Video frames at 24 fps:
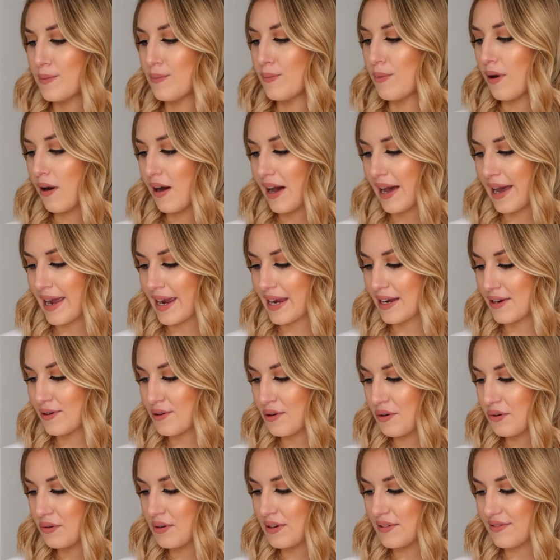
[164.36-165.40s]
wine,
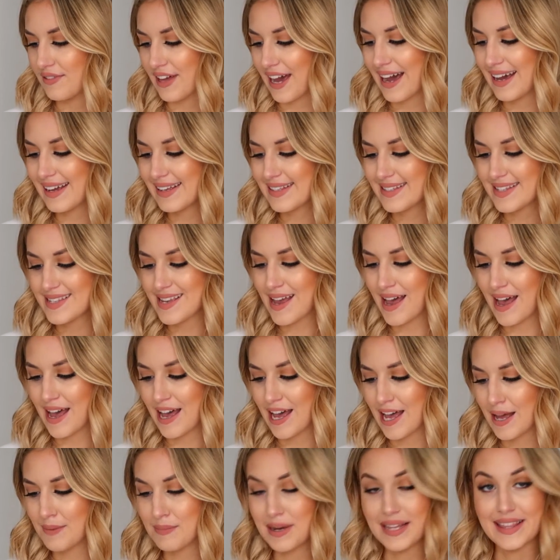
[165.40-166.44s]
all of that.
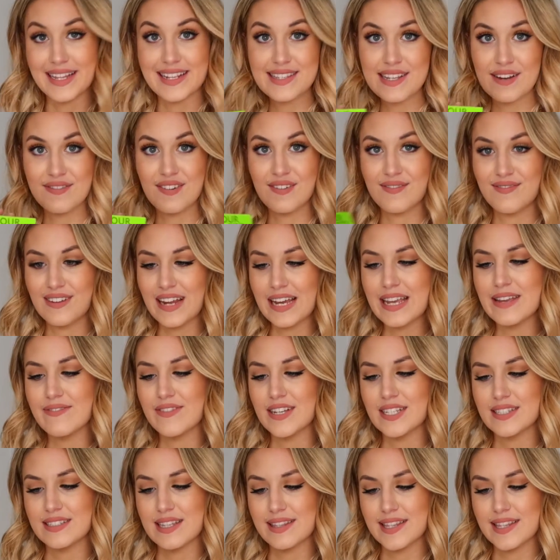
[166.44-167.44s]
And there's different flavors.